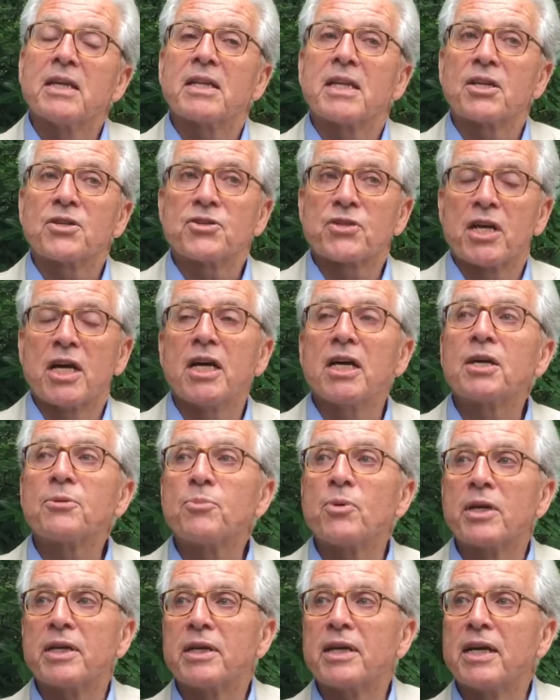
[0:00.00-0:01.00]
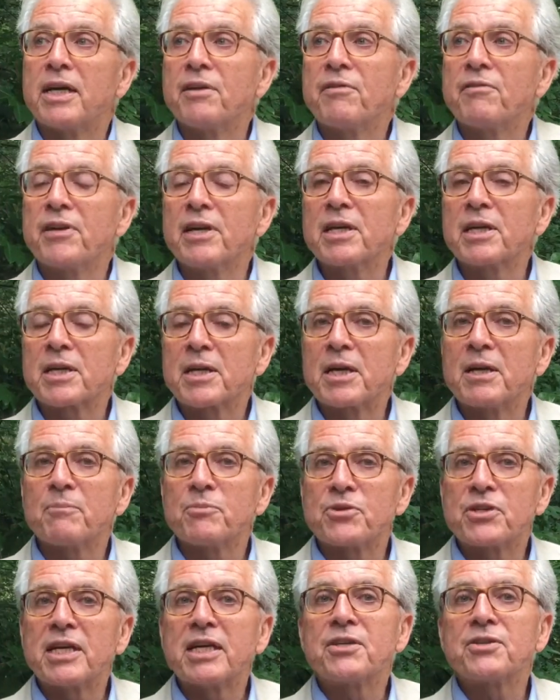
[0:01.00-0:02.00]
That's a hard one. I think it
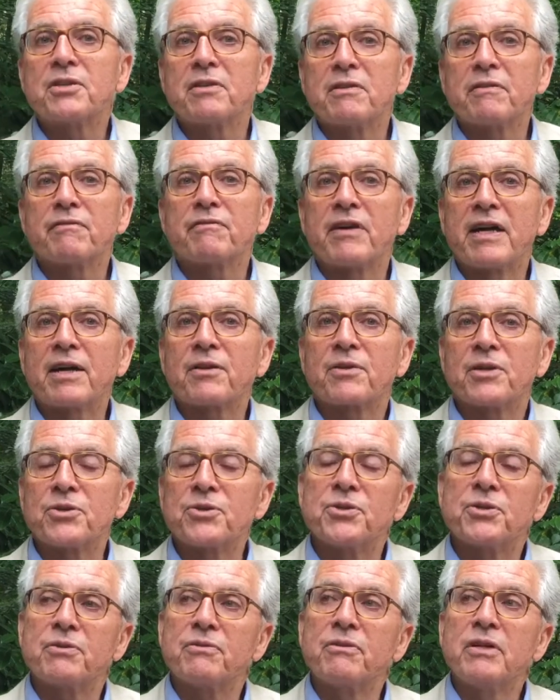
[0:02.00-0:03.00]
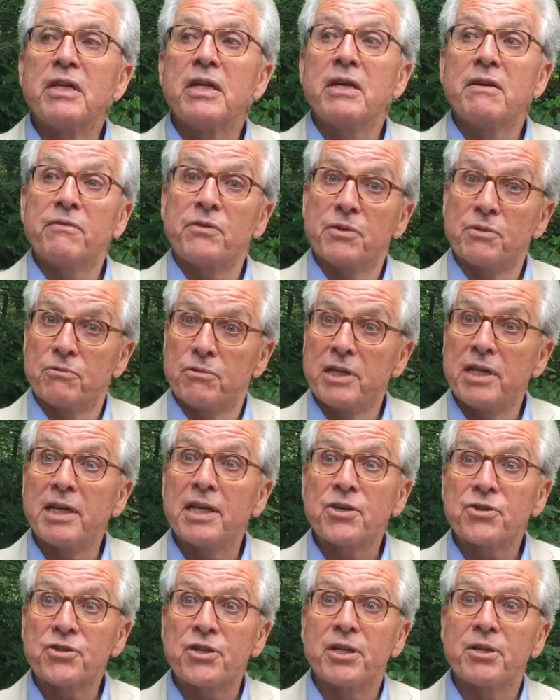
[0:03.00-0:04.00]
comes down to the fact that if you're
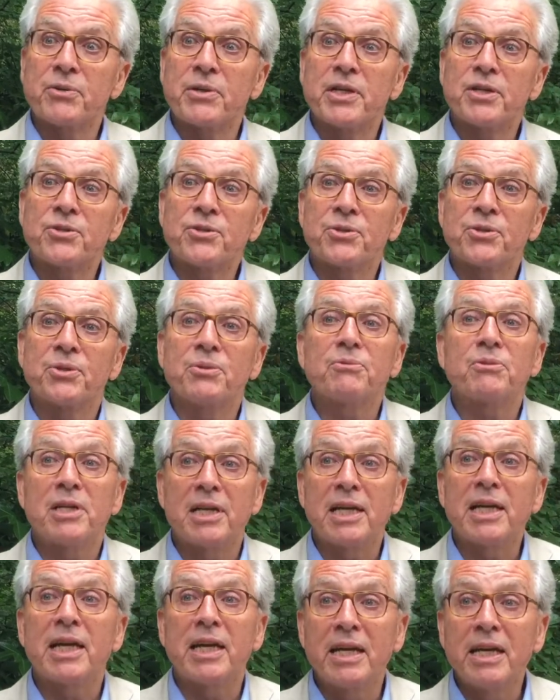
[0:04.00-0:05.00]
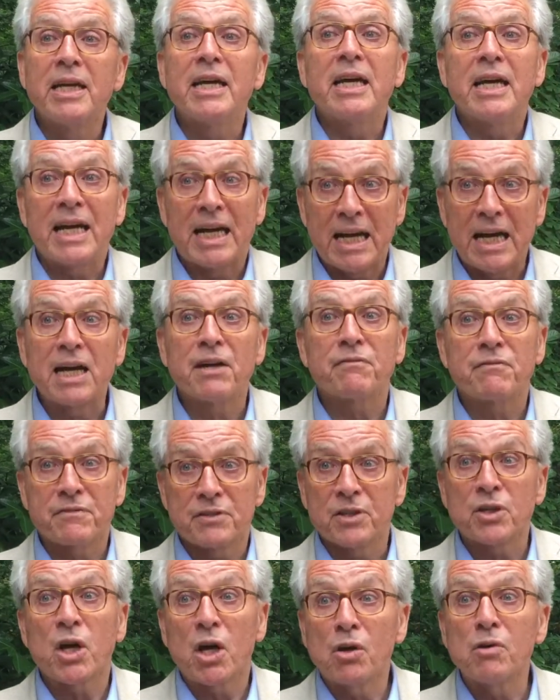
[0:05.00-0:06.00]
really serious, you really
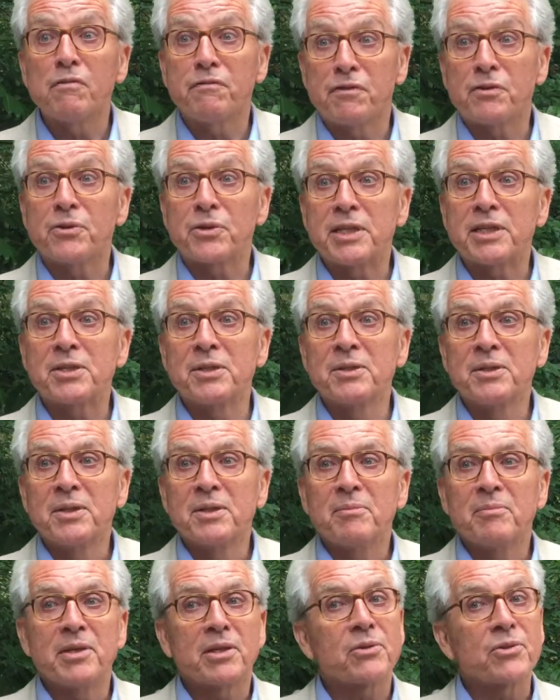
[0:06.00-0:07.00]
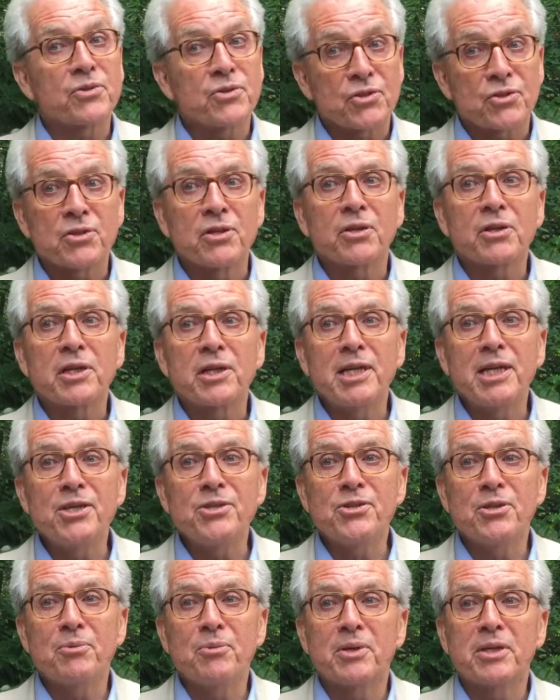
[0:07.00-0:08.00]
have to go for it, because it's not an
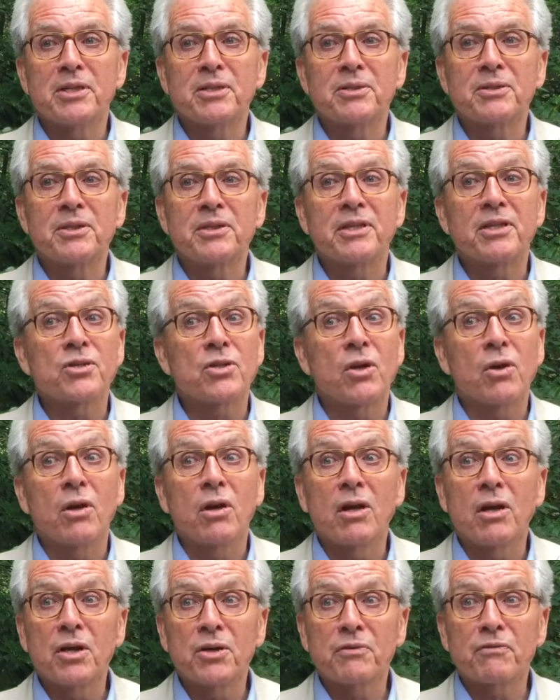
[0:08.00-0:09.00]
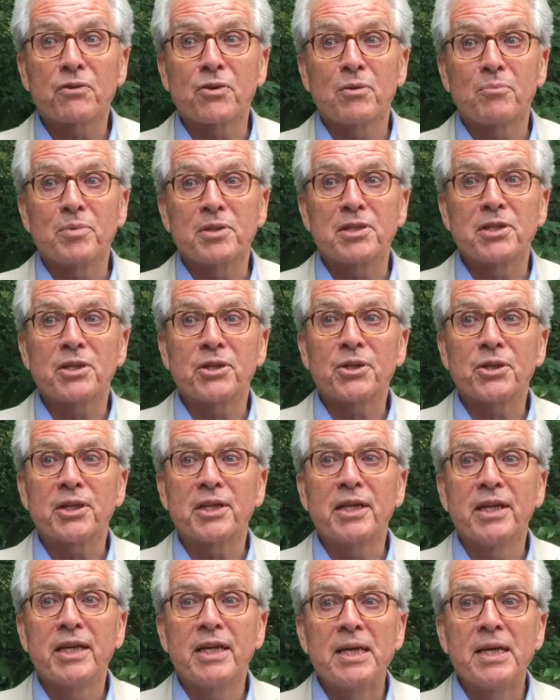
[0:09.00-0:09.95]
easy world. There's a lot of competition.